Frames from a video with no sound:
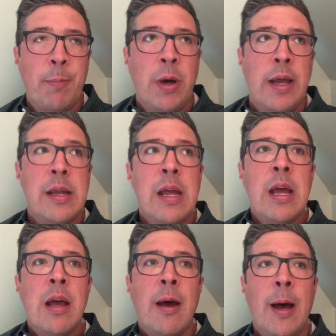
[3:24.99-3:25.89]
But
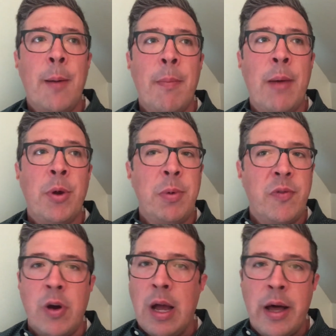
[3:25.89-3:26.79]
I'm going to be
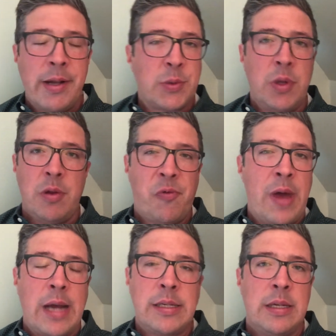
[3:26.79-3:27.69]
very honest with you. The
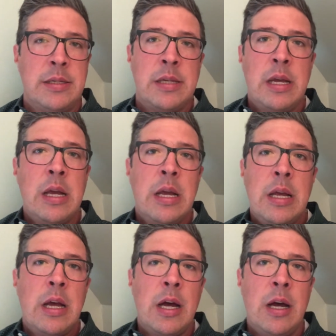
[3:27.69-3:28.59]
fact is,
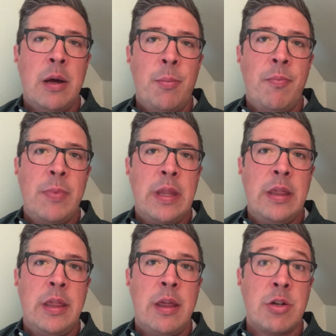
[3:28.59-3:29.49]

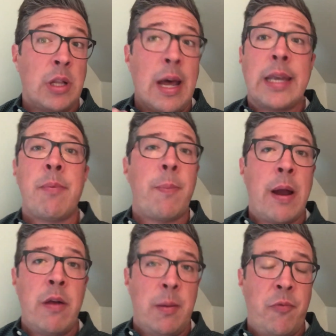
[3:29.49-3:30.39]
there's a lot to
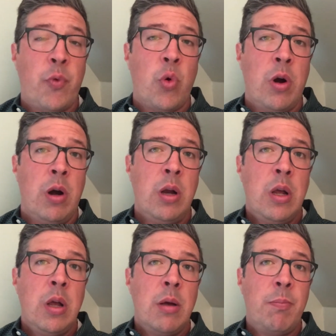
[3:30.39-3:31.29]
prepare them for.
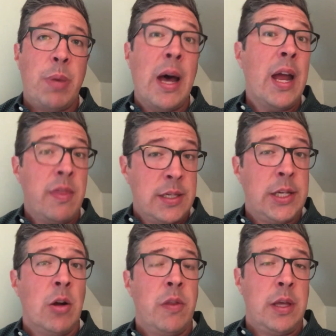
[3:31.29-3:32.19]
By this
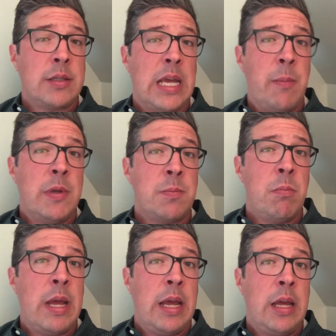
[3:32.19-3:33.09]
year, the exam is
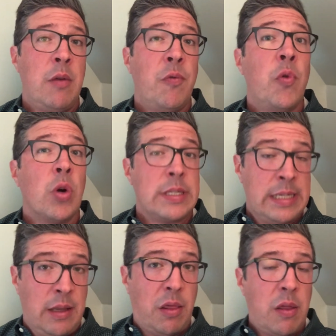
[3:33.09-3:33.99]
May
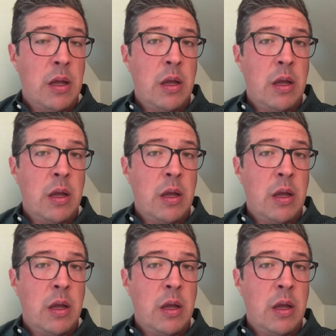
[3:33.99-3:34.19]
14th.